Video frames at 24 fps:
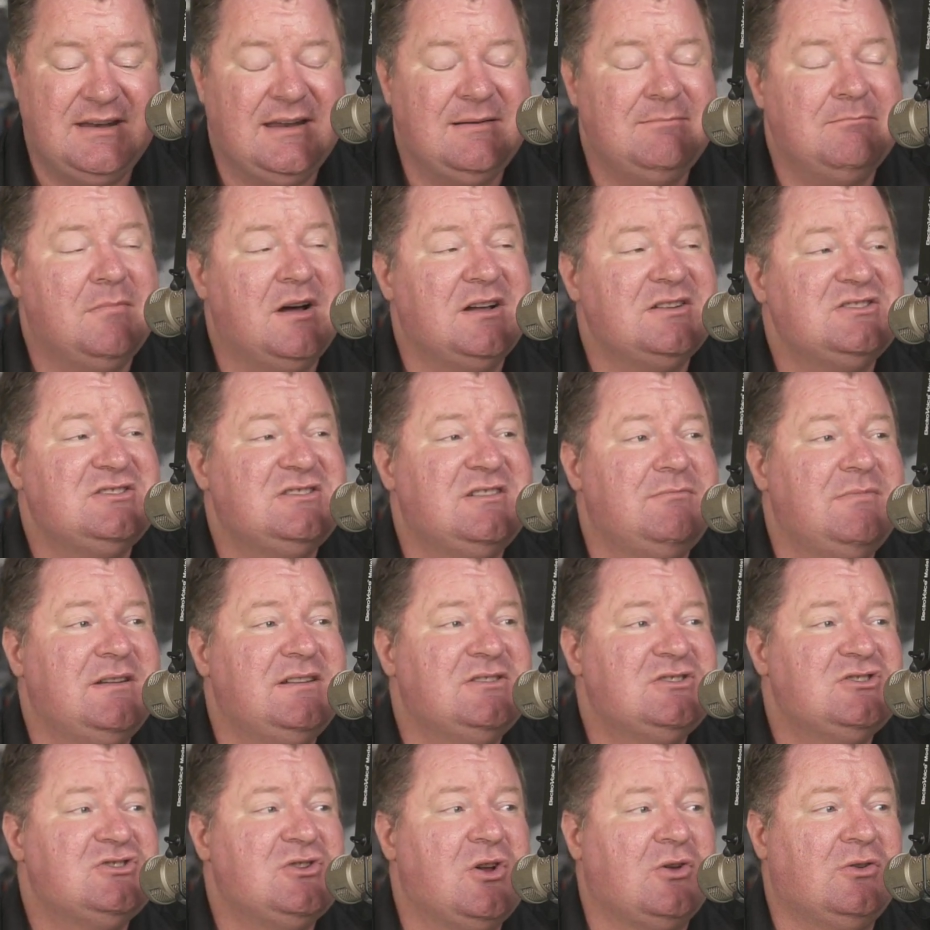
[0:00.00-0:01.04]
It must have
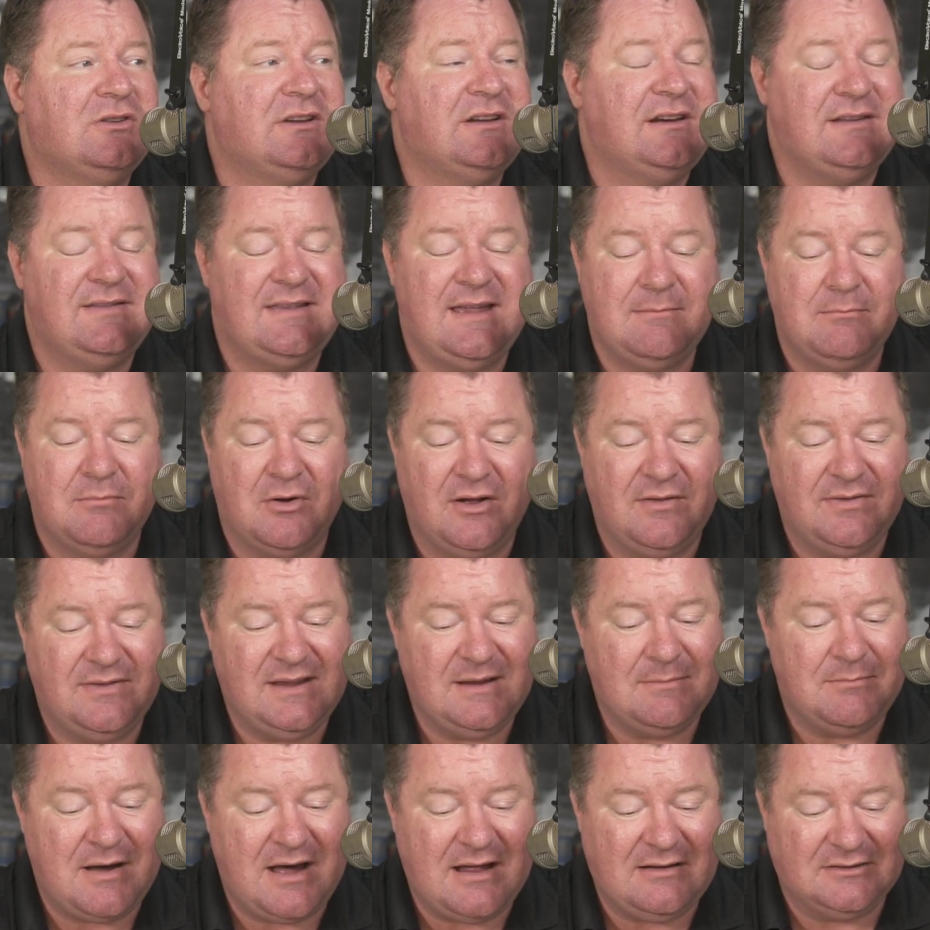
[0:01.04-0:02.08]
been stolen, and they bought
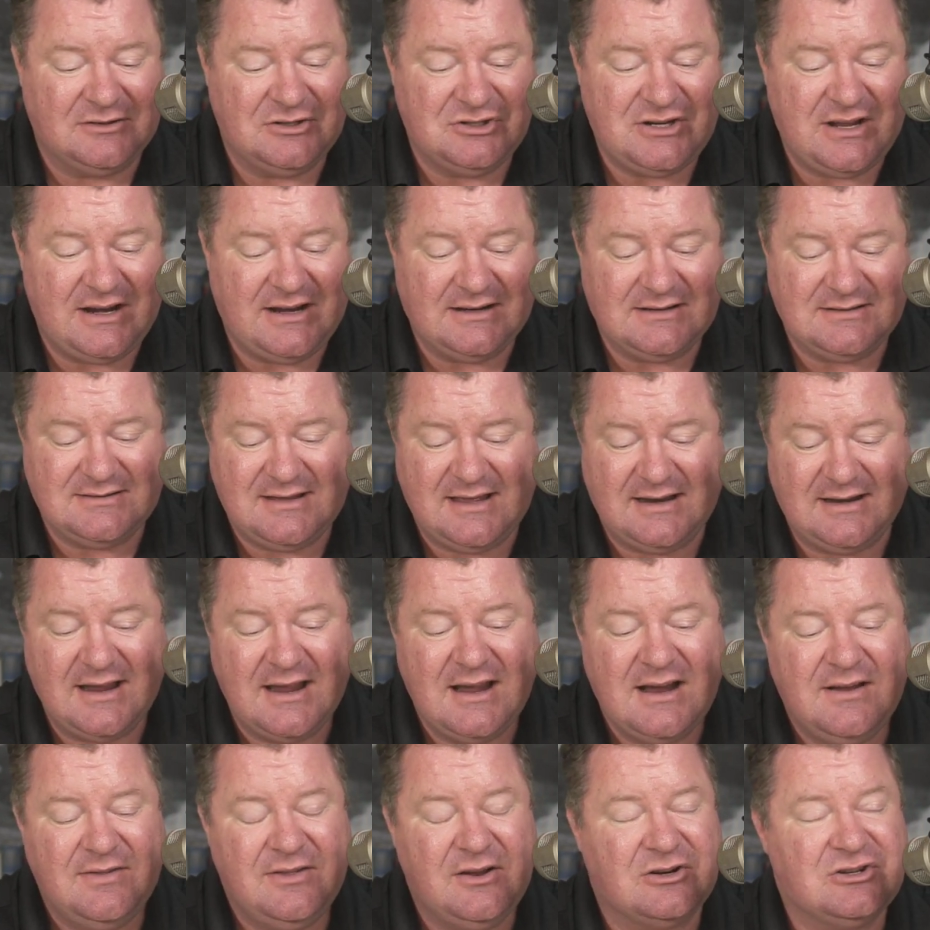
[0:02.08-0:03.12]
the apologetics that
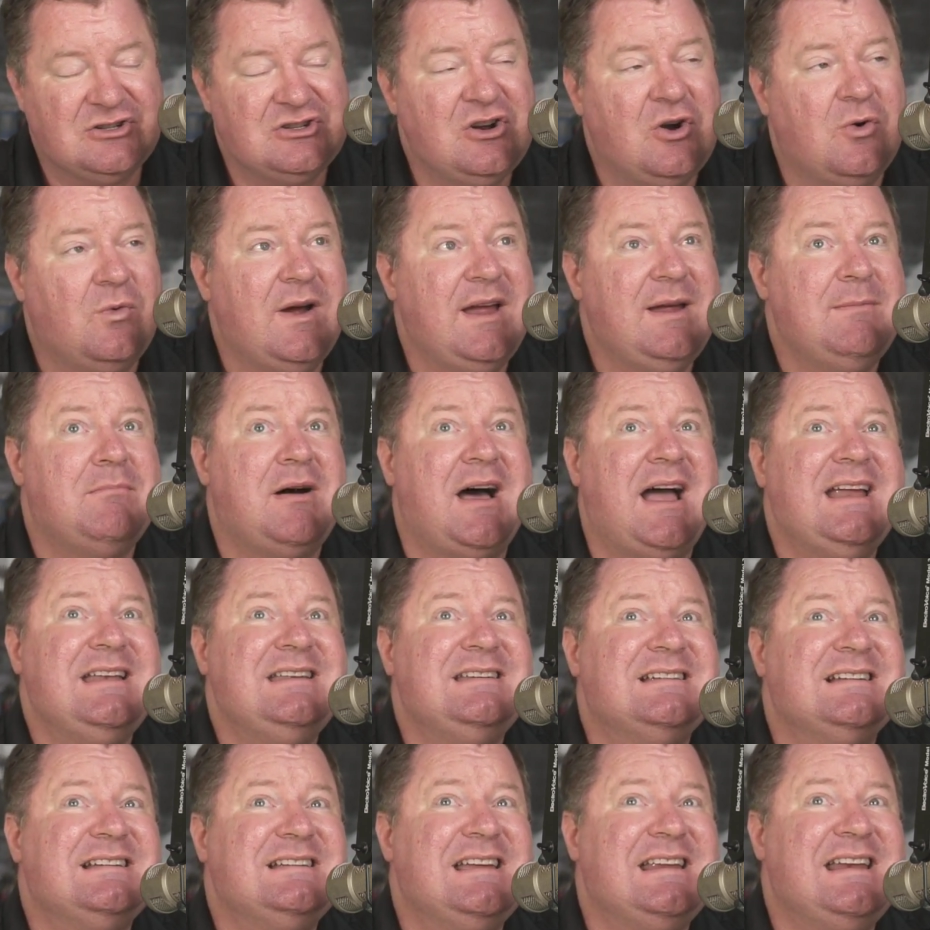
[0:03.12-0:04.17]
there's no way
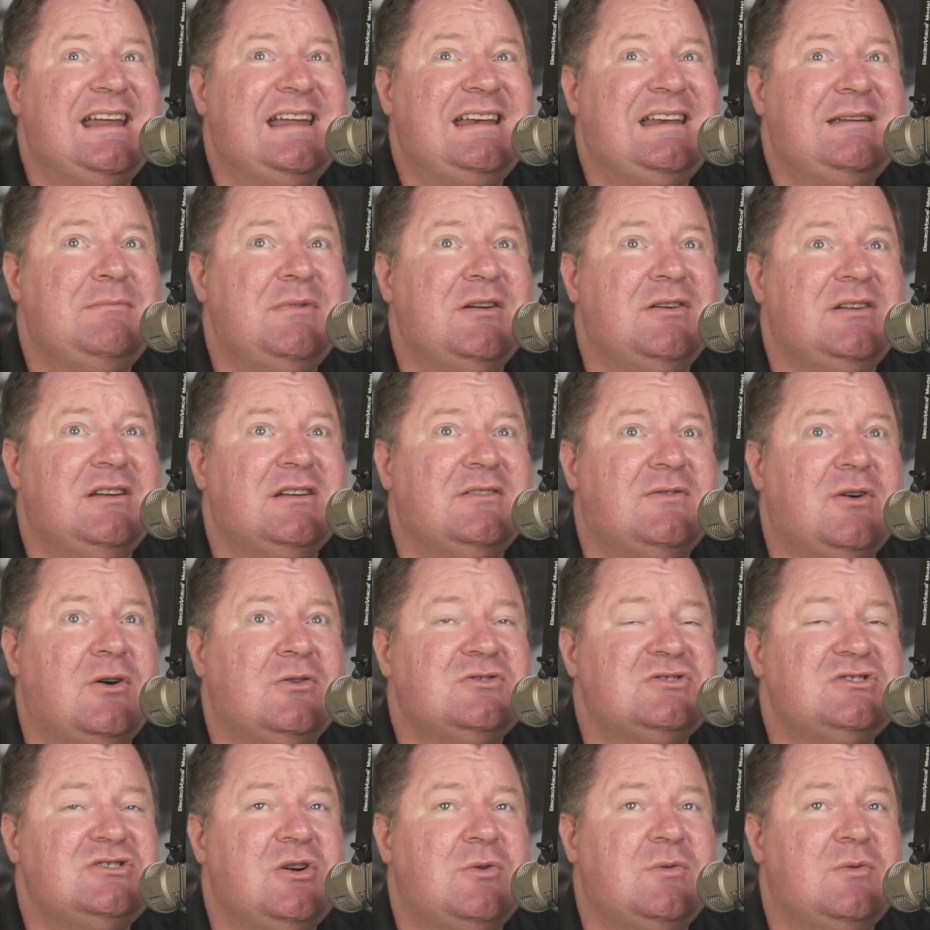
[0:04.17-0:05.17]
Biden could get 80 million votes.